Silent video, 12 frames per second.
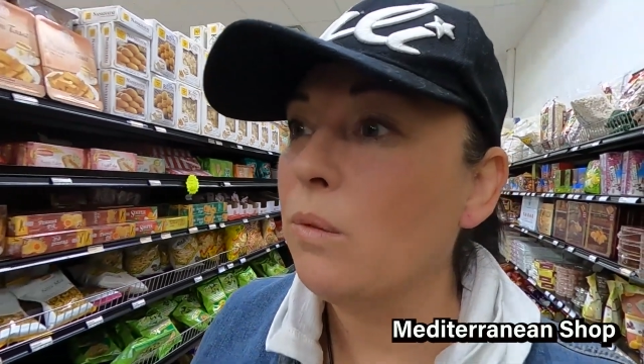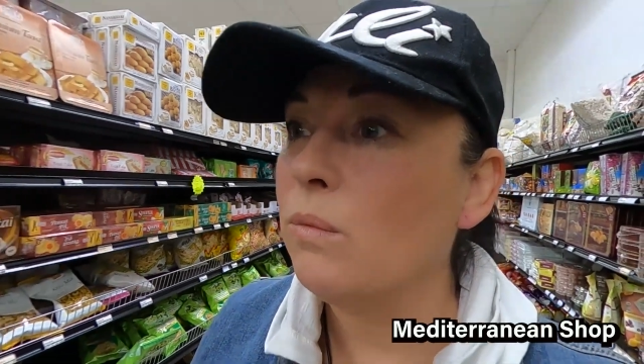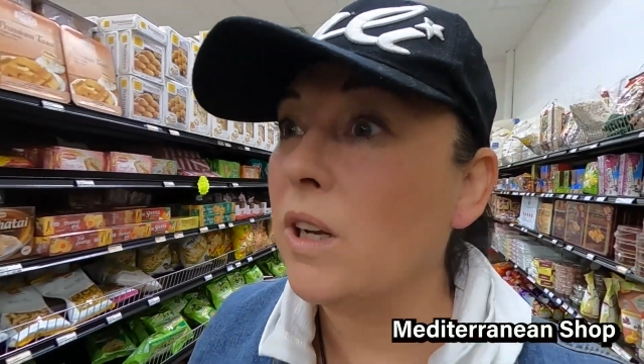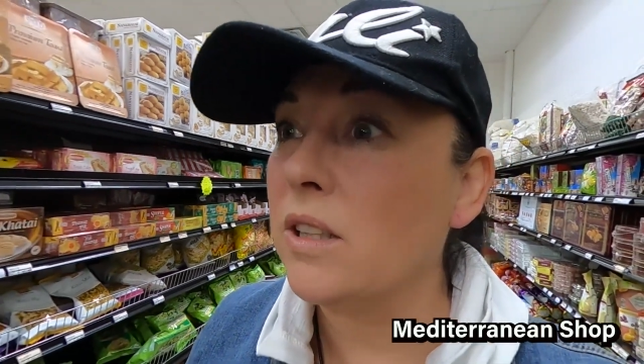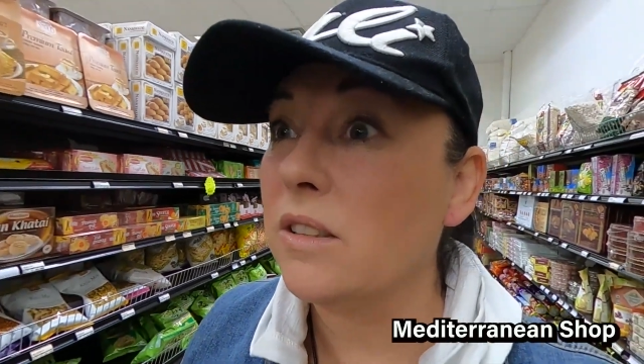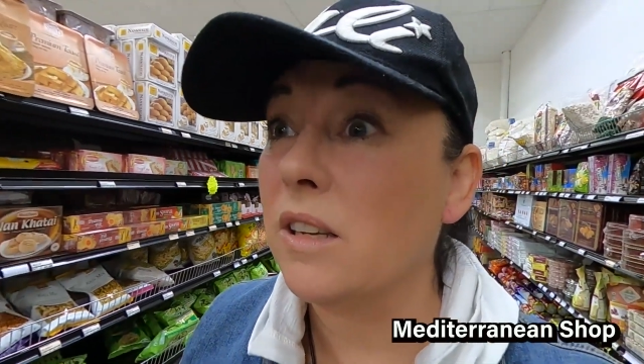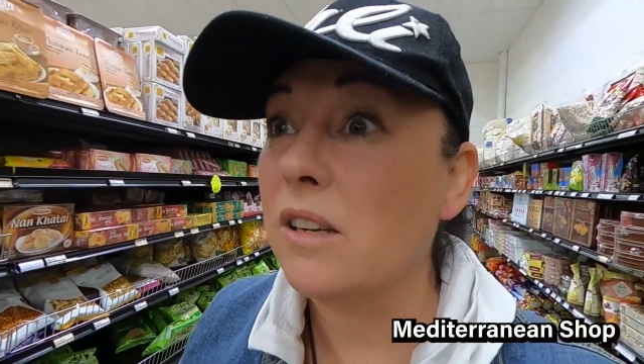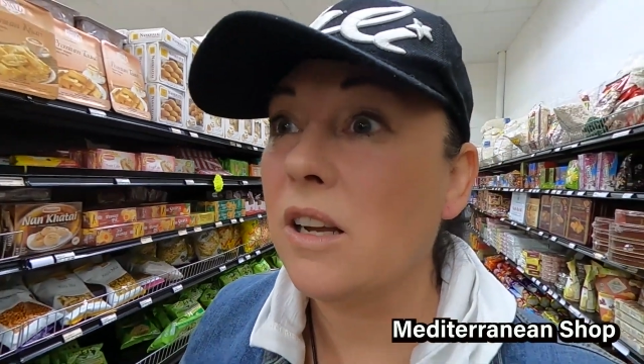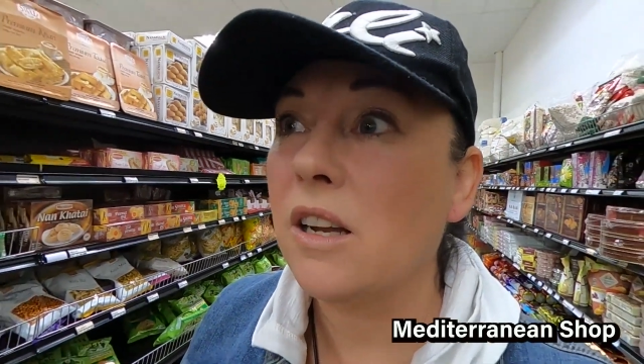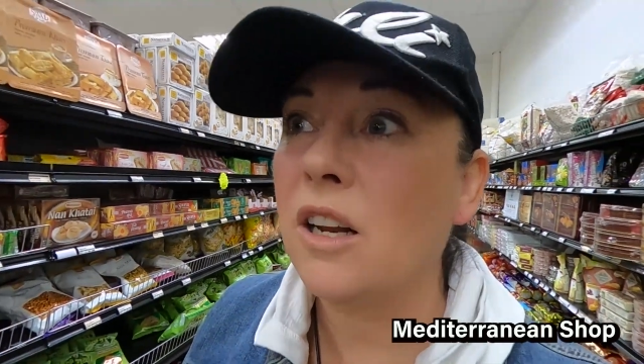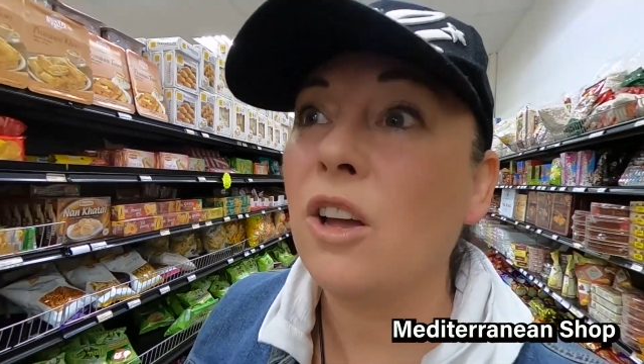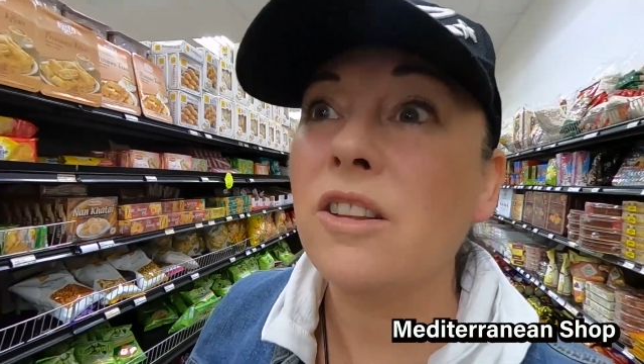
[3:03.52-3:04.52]
well,
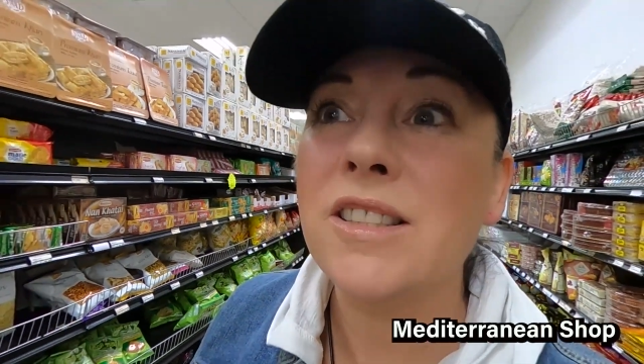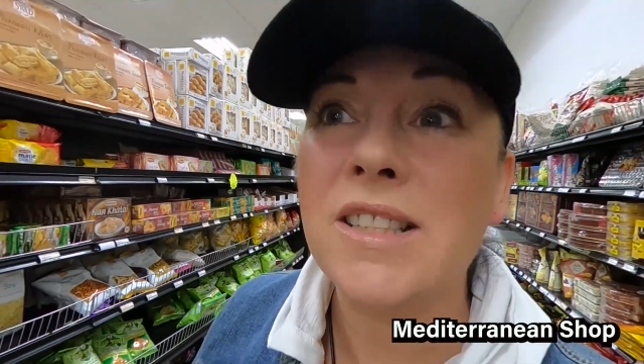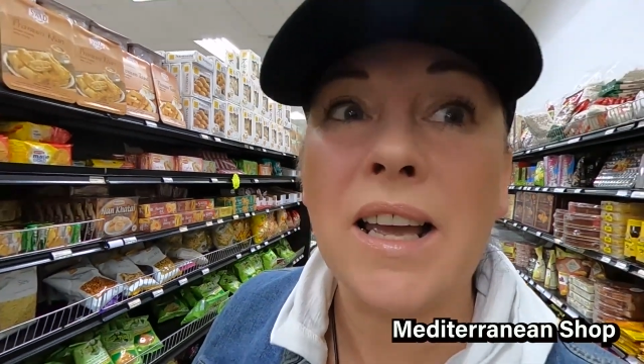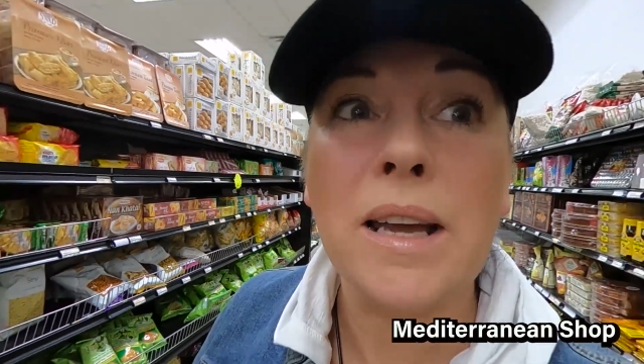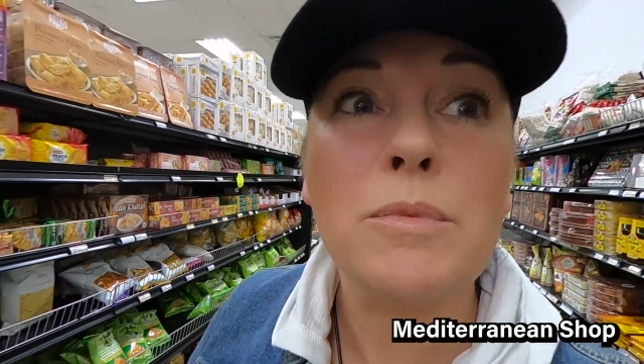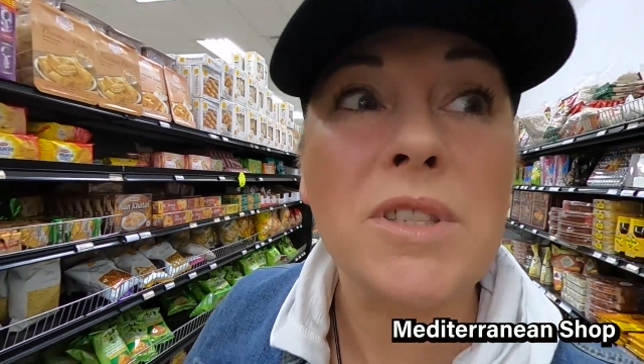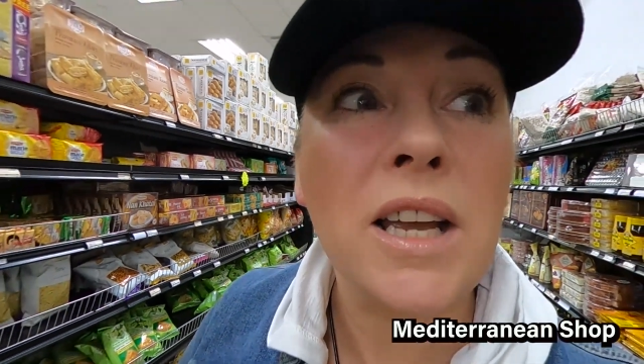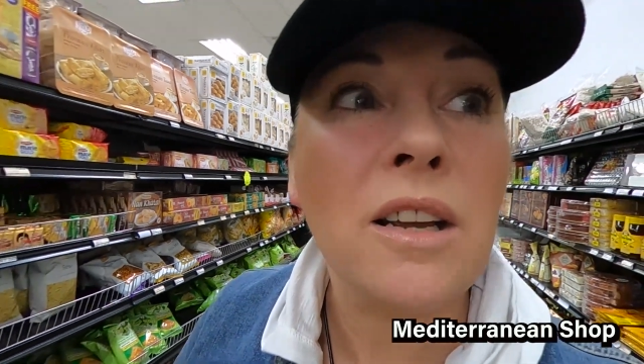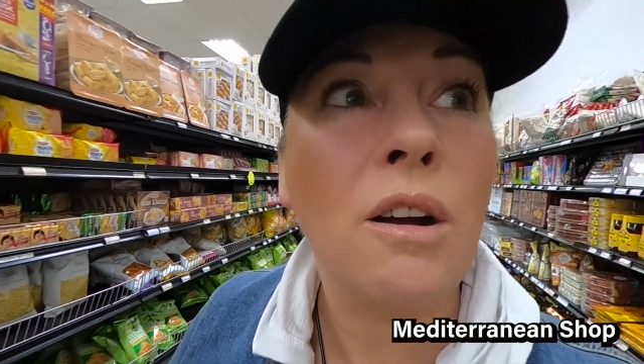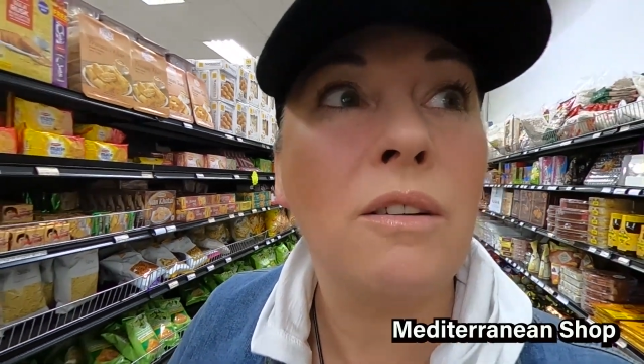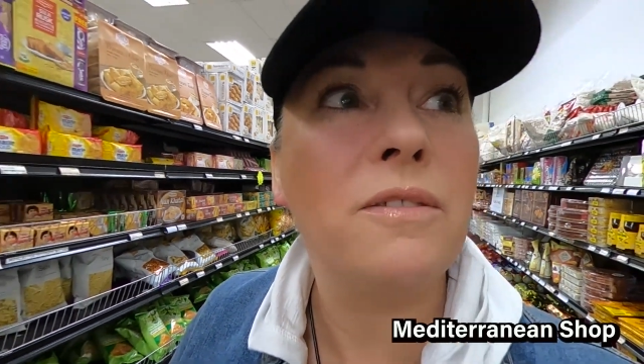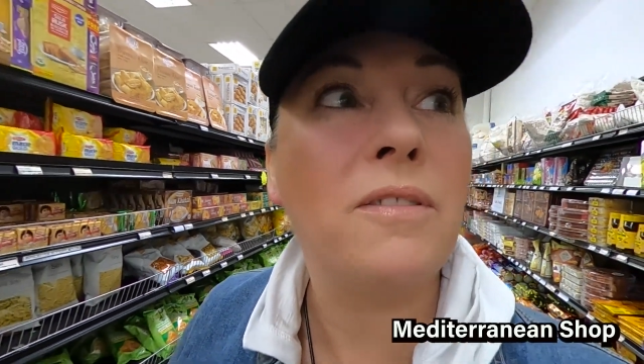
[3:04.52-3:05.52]
a lot of the times I
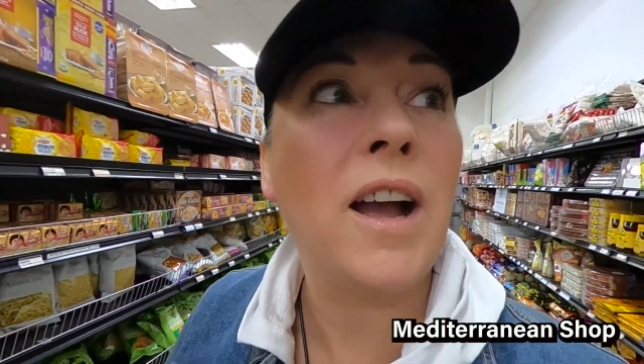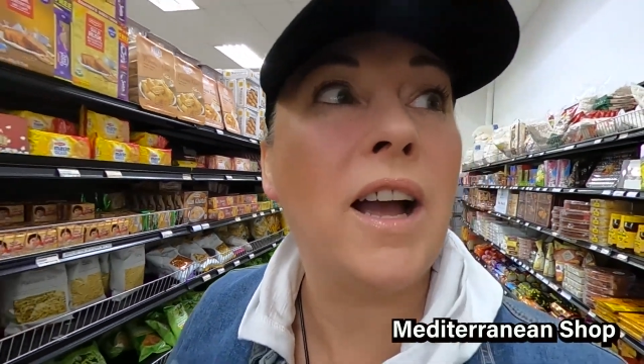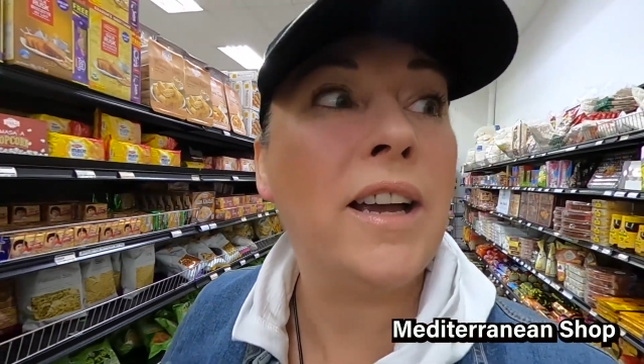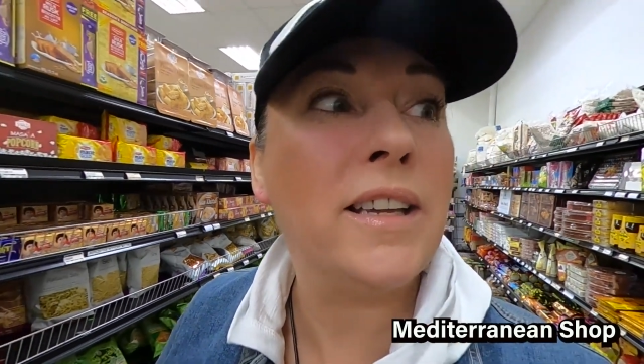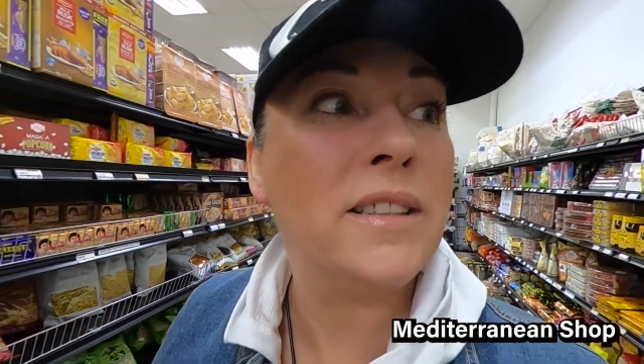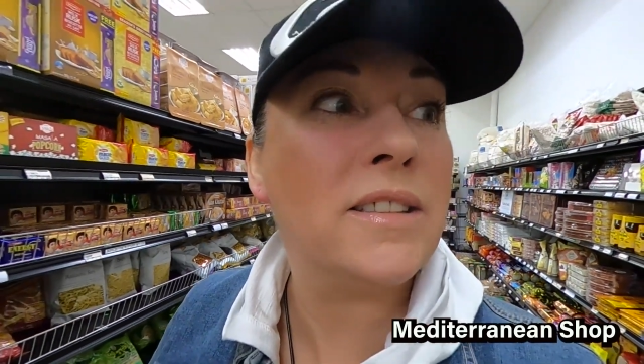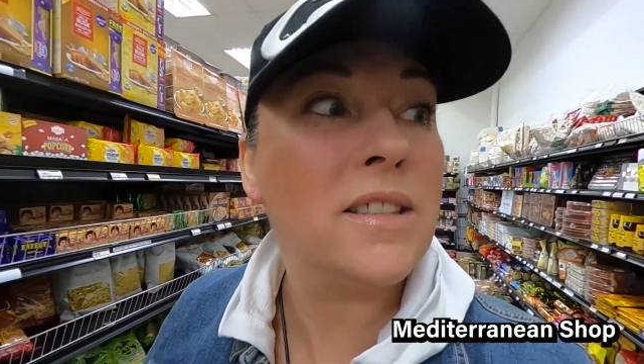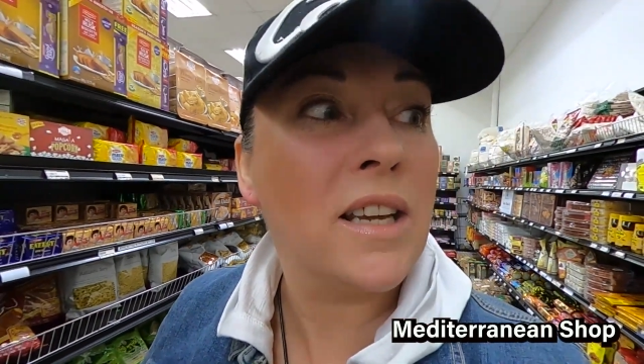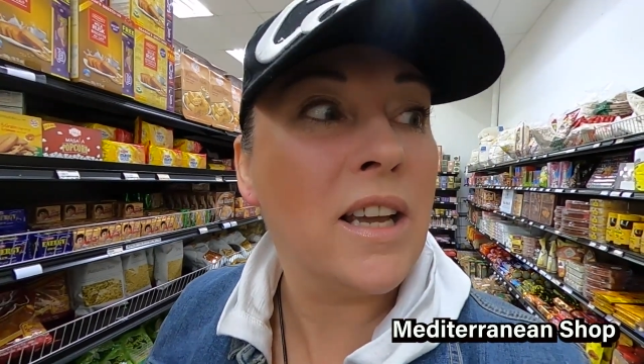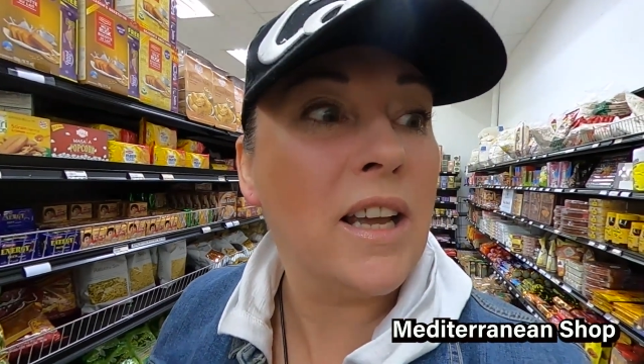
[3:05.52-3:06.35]
can't find